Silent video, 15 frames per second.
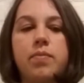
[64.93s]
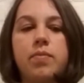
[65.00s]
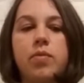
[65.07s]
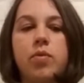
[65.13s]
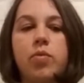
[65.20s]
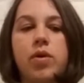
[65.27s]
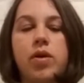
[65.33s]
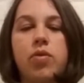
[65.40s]

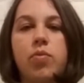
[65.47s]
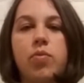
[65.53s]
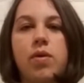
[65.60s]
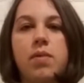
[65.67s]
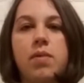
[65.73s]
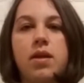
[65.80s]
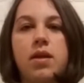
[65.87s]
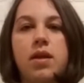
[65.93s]
with
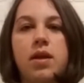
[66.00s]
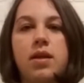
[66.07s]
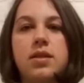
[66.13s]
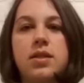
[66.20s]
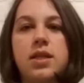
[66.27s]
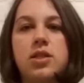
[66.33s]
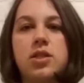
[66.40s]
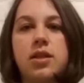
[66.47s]
women and
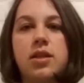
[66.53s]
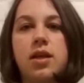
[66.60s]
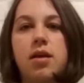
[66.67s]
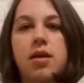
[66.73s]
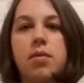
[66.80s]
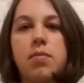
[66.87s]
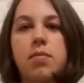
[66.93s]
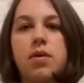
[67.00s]
teaching
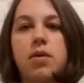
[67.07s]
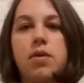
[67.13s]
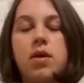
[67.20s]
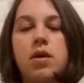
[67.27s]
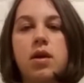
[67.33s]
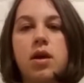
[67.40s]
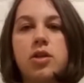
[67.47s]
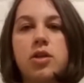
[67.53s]
them
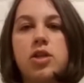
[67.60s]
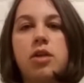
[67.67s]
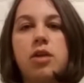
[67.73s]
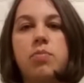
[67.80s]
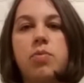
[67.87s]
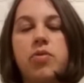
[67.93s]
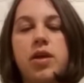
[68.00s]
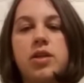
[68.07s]

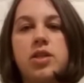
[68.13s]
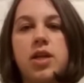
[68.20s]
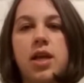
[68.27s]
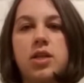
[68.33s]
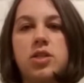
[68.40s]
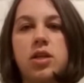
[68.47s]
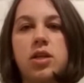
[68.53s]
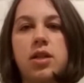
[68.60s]
childbirth
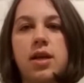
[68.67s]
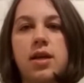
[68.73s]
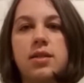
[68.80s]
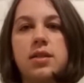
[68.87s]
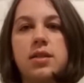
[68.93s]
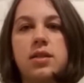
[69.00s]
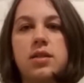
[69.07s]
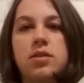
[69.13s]
education
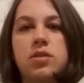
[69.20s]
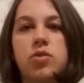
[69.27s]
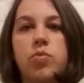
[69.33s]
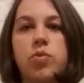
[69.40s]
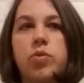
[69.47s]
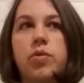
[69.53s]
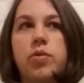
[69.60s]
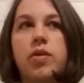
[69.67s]
classes
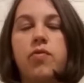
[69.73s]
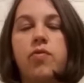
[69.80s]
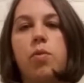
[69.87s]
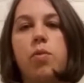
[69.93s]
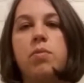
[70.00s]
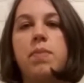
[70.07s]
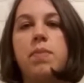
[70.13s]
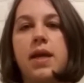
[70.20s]
through
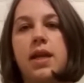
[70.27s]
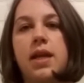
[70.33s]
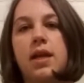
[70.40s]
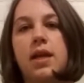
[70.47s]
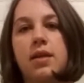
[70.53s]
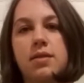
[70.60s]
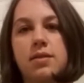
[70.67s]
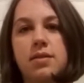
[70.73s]
Informed
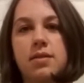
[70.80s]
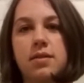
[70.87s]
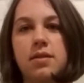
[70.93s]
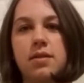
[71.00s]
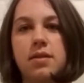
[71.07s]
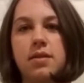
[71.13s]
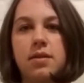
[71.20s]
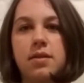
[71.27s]
Beginnings. So